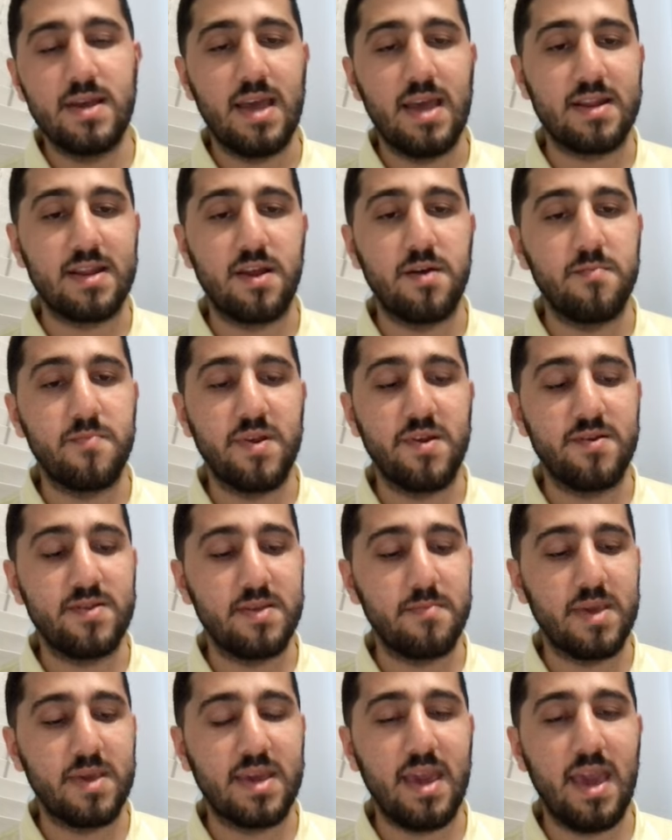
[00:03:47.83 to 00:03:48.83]
and compare
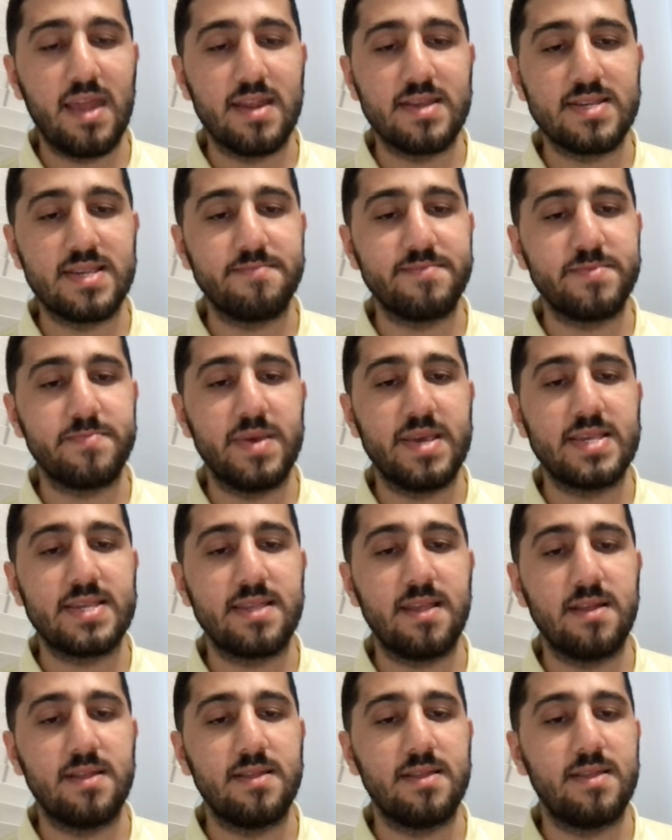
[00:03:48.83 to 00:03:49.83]
the mechanisms based
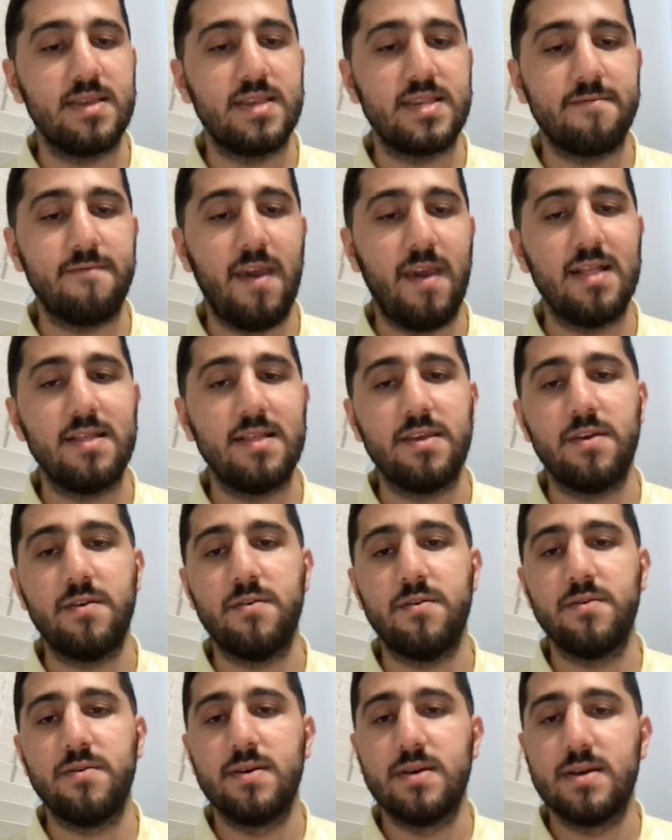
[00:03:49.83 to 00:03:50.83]
on this value.